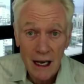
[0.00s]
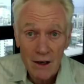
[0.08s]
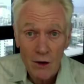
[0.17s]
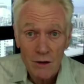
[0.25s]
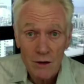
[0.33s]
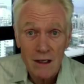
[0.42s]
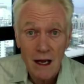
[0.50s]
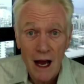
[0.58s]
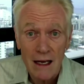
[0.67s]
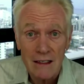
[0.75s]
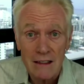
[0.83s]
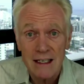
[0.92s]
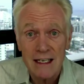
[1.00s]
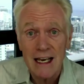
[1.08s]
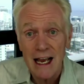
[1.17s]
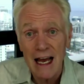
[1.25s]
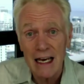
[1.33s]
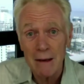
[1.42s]
I don't uh,
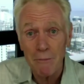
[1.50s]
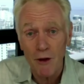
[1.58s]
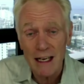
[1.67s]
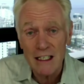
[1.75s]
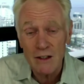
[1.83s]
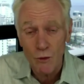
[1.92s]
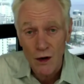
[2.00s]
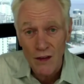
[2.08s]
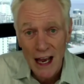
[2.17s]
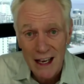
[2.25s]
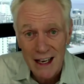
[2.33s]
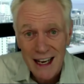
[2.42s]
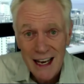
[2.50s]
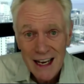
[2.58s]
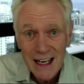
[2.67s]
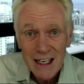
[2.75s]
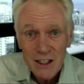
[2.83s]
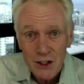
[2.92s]
see any place where they can
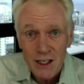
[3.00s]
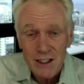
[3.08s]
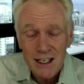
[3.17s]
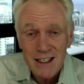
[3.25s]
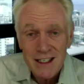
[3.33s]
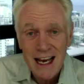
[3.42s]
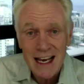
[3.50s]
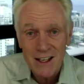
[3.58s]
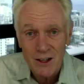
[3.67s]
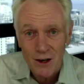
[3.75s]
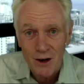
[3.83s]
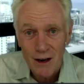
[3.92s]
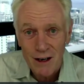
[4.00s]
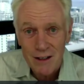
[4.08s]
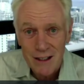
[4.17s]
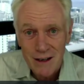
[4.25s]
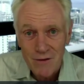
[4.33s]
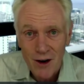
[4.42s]
just take the
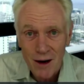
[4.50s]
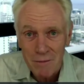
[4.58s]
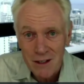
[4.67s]
currency from.